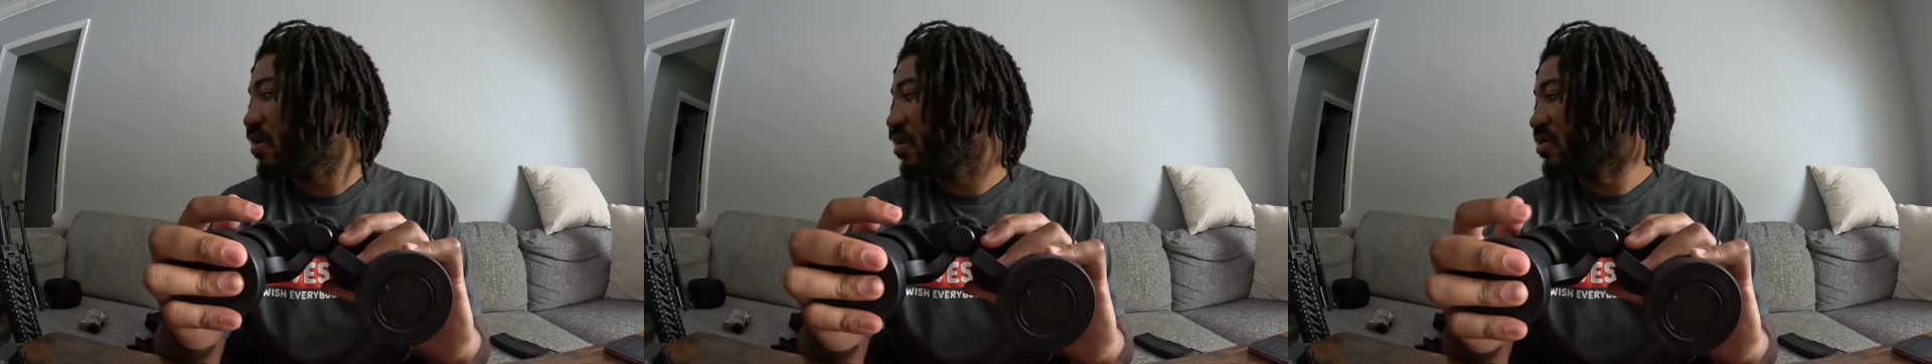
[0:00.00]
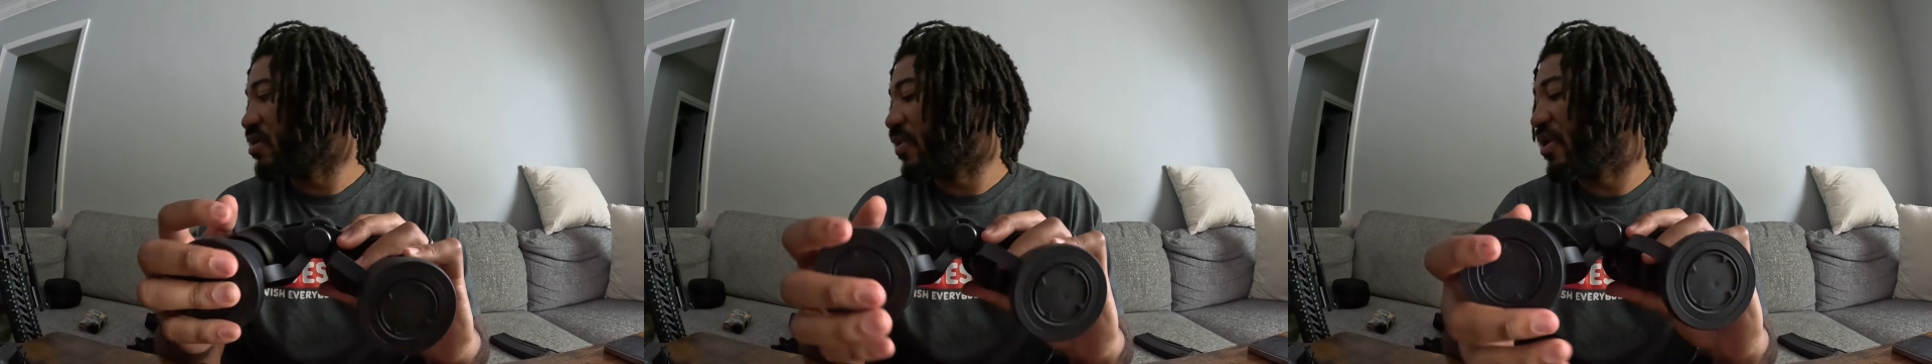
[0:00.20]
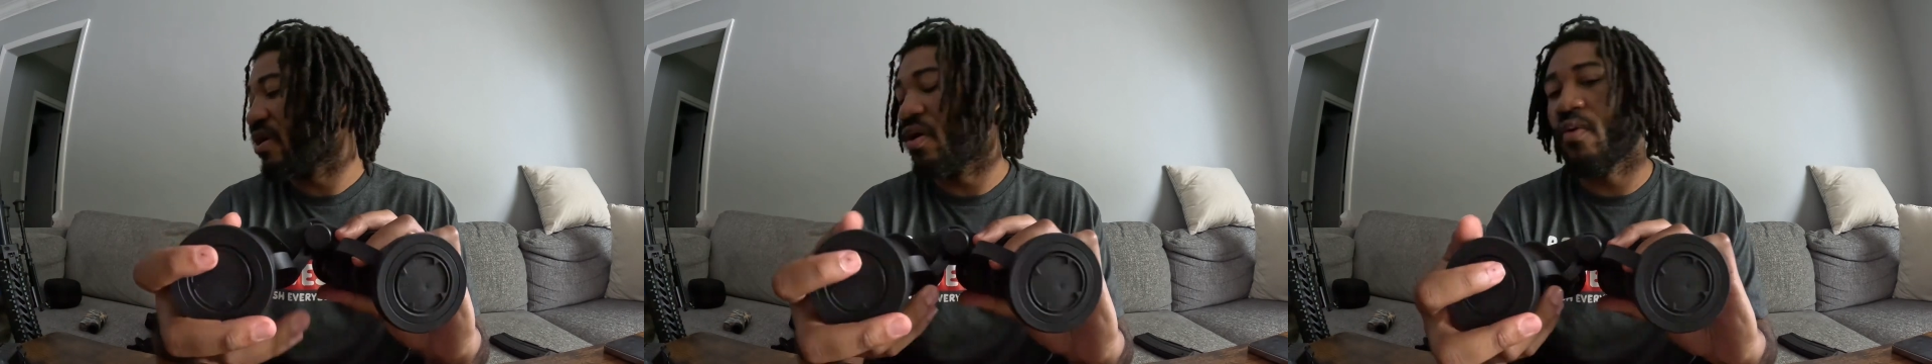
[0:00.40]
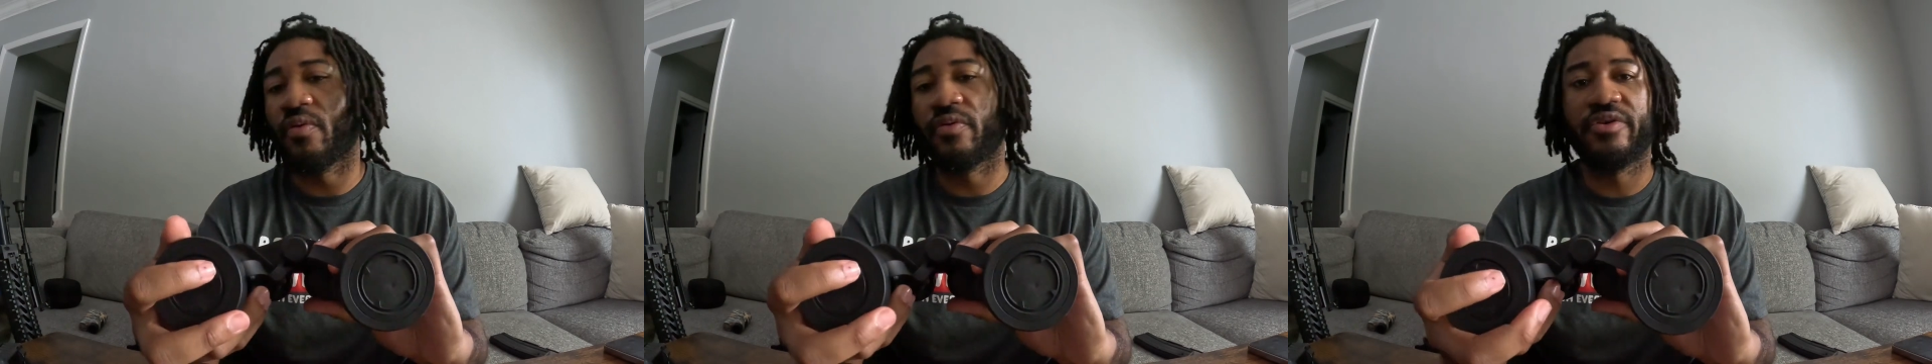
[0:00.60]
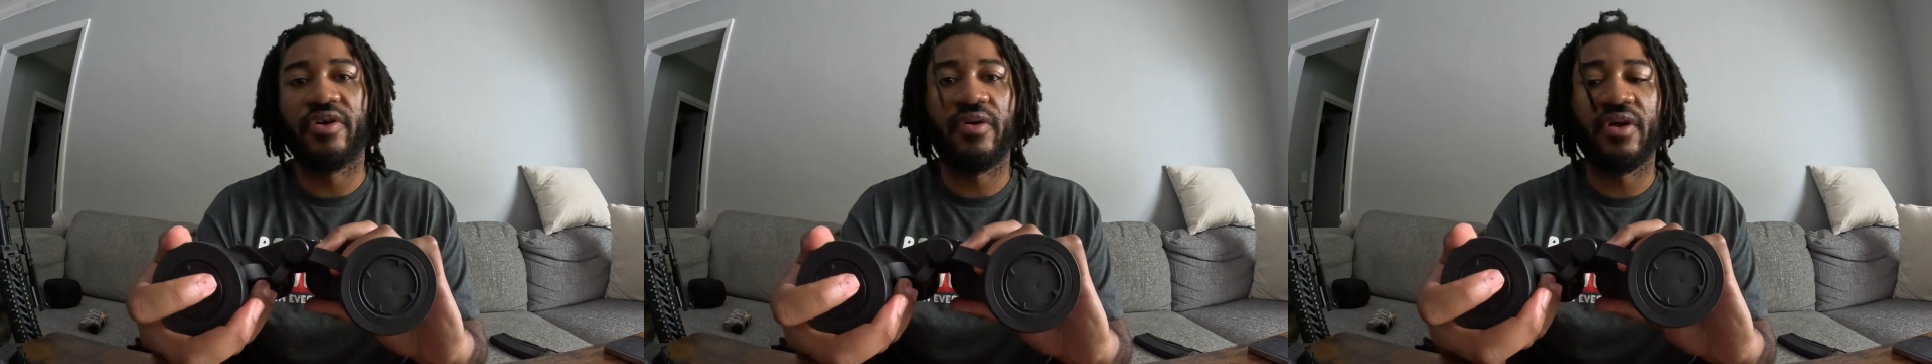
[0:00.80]
depending on what
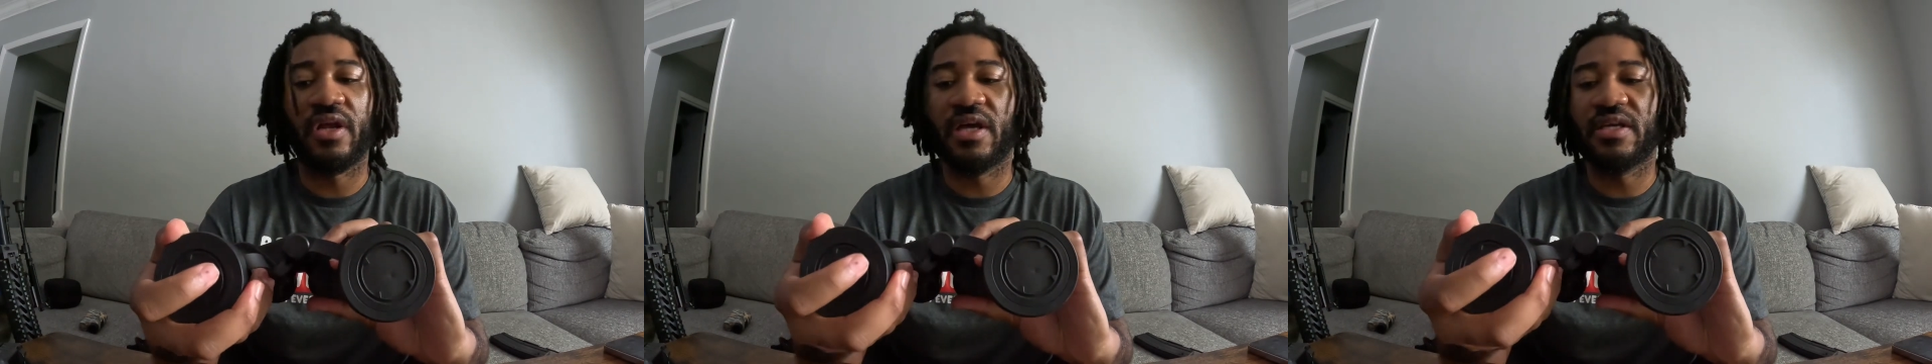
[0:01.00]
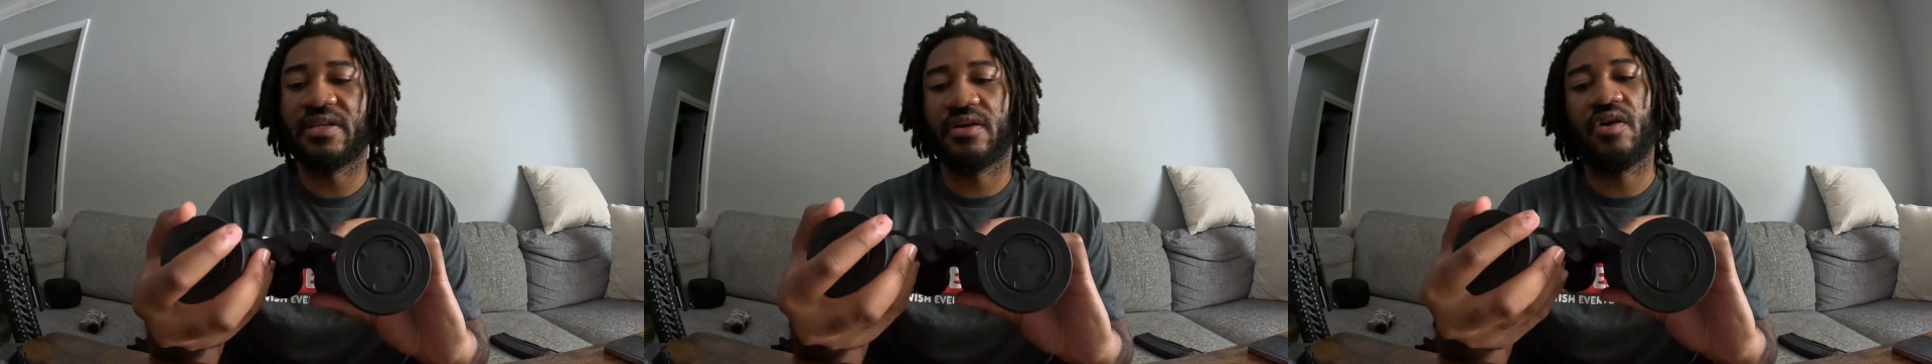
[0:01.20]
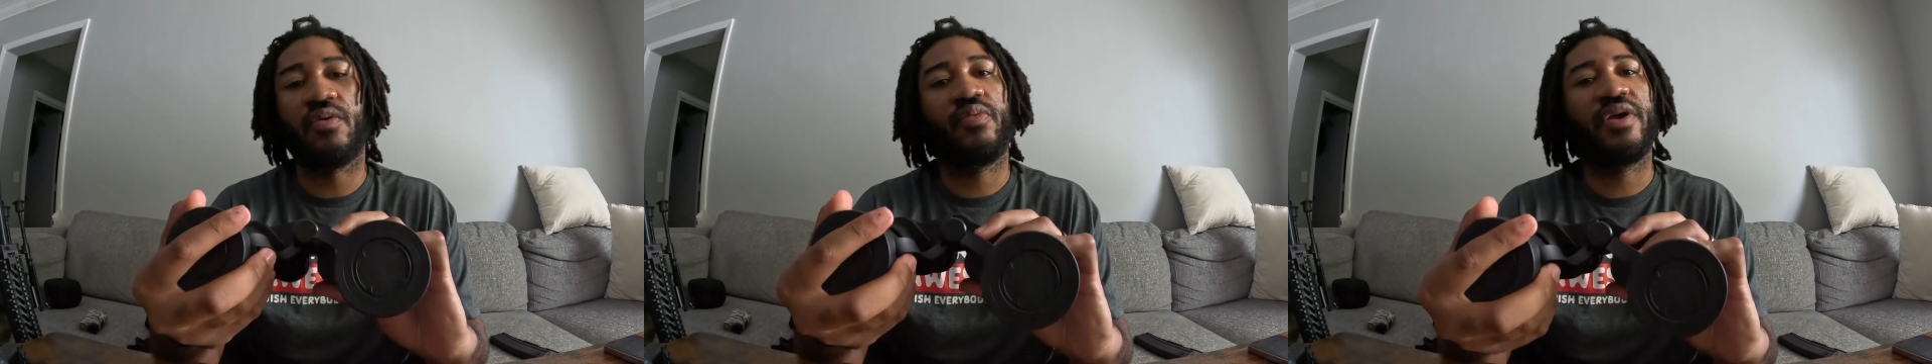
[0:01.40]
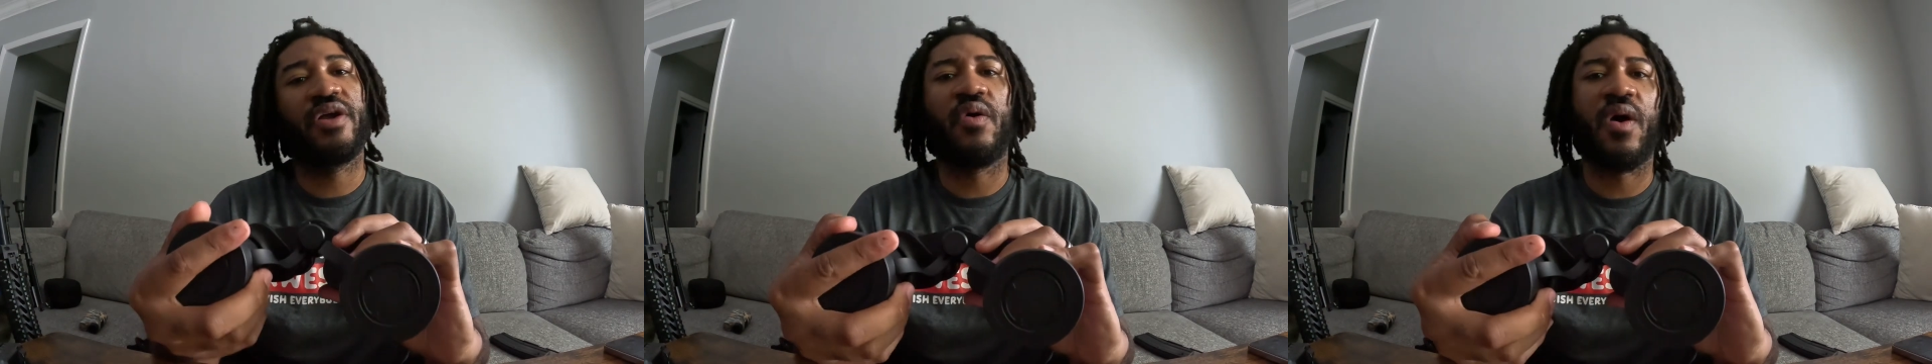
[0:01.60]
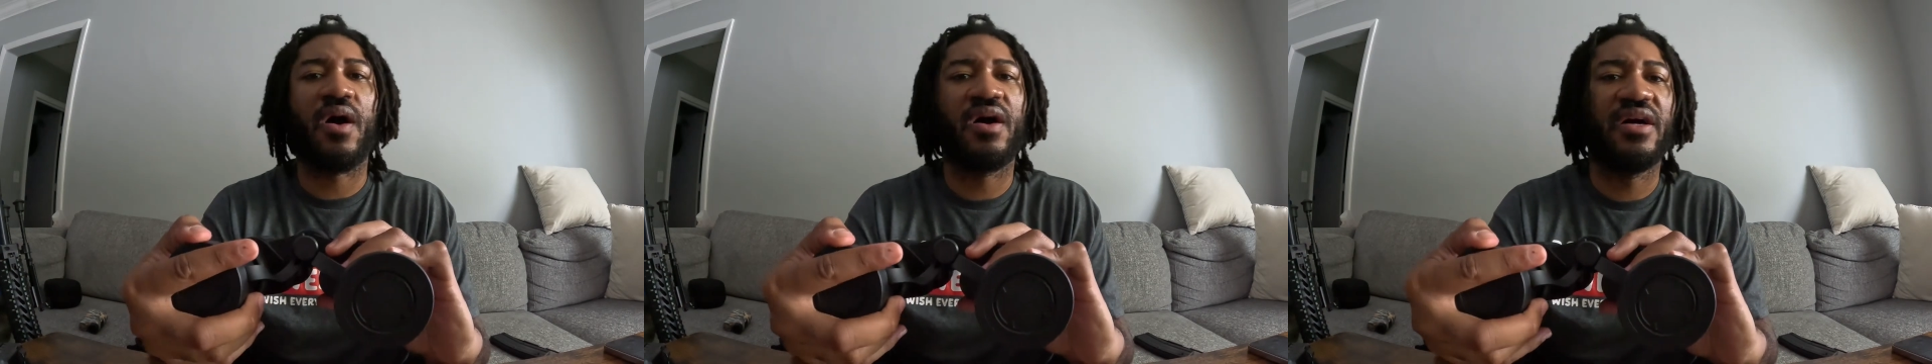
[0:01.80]
we're doing. Unless we
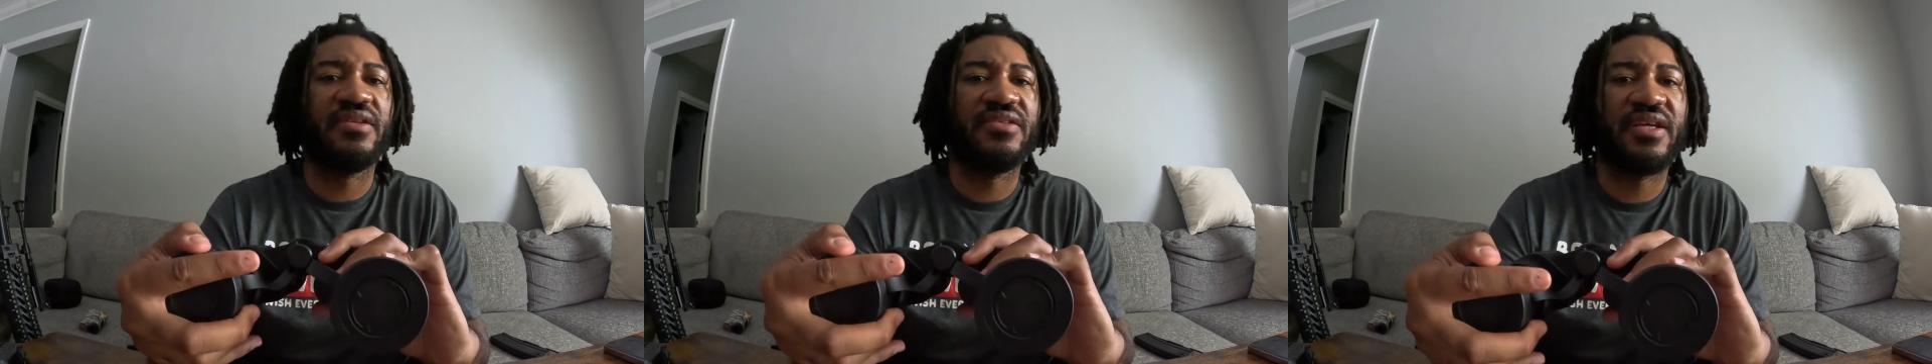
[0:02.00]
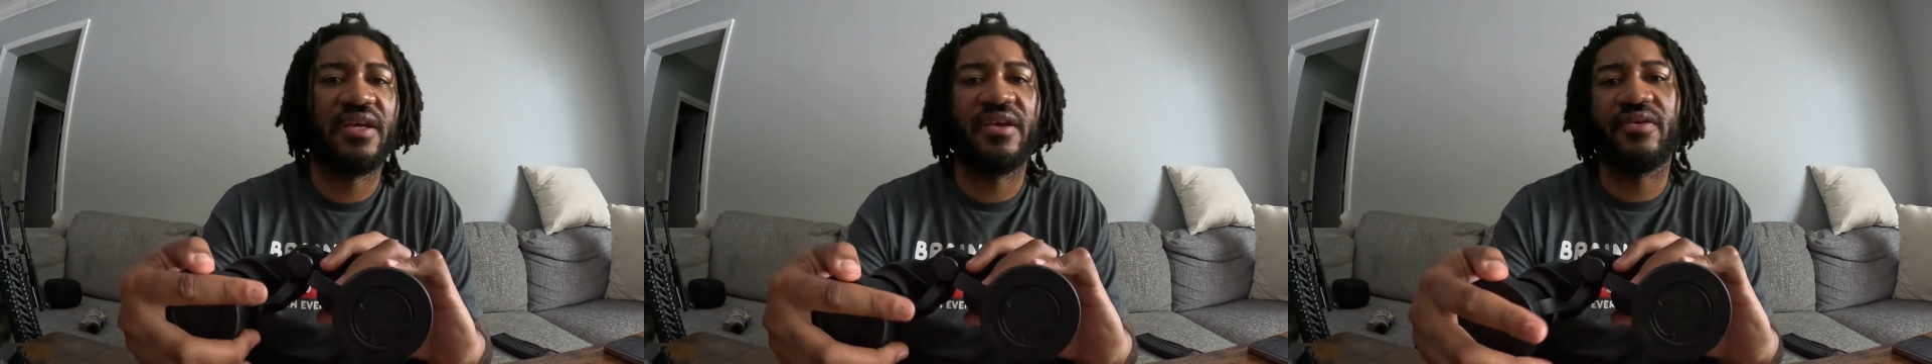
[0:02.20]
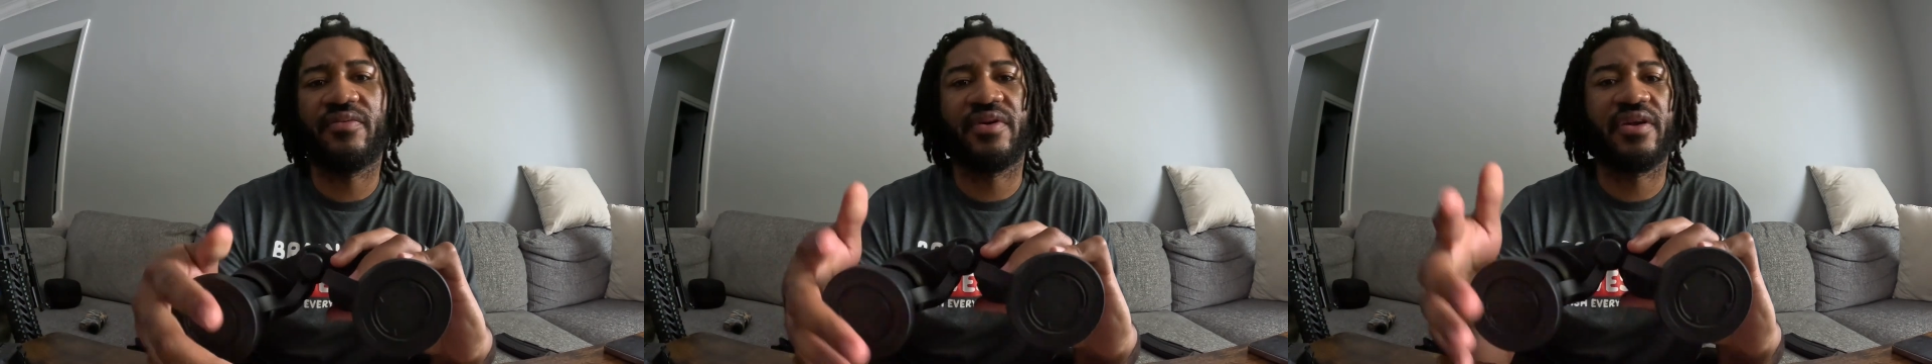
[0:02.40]
go out hunting,